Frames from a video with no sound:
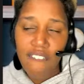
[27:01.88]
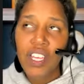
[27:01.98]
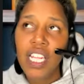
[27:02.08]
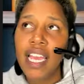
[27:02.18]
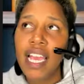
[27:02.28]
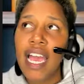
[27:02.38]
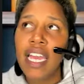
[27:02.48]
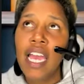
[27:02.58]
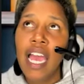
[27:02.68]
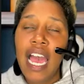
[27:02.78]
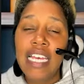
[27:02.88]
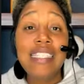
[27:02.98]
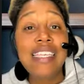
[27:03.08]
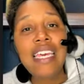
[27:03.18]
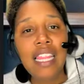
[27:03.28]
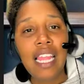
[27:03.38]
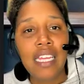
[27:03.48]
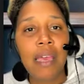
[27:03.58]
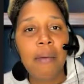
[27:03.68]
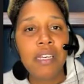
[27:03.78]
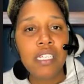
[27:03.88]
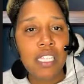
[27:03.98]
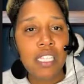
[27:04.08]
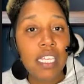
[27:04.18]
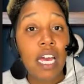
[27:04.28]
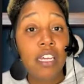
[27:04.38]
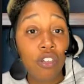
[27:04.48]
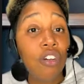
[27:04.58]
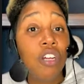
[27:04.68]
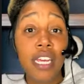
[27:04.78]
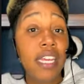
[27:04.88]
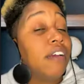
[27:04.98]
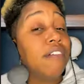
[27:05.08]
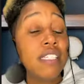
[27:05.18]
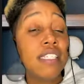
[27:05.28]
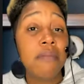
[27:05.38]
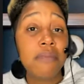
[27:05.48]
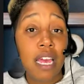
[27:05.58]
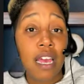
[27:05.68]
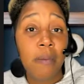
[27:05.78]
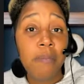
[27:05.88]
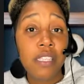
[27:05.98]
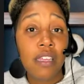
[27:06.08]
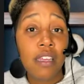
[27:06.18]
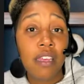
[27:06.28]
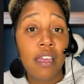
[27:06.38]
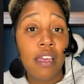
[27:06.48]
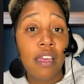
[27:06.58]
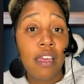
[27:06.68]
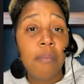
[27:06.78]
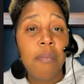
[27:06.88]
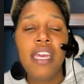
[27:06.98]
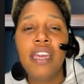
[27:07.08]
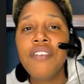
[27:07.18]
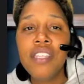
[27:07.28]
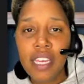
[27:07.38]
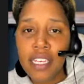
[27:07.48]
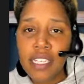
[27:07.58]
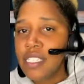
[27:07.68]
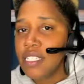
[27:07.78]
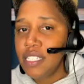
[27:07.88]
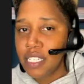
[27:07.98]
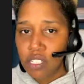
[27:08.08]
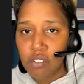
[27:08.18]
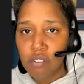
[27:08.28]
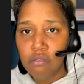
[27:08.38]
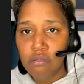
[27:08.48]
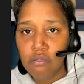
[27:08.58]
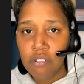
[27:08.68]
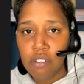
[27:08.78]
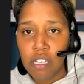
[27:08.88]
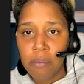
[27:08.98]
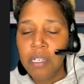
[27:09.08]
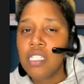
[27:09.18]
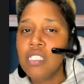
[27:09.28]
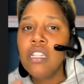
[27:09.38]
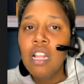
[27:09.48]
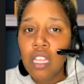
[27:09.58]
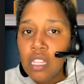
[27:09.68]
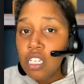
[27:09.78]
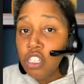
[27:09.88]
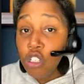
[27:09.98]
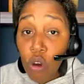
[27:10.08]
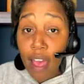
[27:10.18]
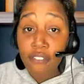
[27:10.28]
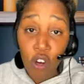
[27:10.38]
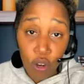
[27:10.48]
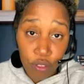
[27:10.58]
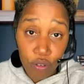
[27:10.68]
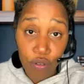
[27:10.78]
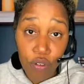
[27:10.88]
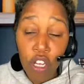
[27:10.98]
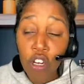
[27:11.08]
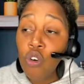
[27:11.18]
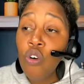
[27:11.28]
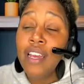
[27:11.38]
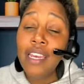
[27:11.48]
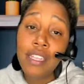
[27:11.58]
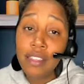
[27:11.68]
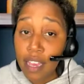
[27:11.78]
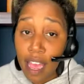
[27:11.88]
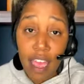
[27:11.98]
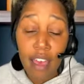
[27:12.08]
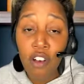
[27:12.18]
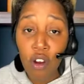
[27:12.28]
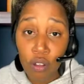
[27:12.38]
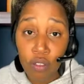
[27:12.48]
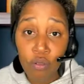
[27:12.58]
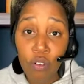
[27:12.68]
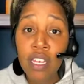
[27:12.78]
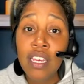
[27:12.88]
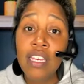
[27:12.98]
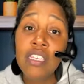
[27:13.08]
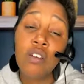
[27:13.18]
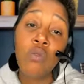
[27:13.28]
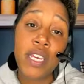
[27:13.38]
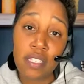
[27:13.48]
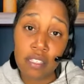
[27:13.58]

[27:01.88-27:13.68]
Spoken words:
like I say it like that because that's how you're going to hear it sometimes. But everything is intentional. Because nothing you have gone through, nor anything I have gone through, is a waste,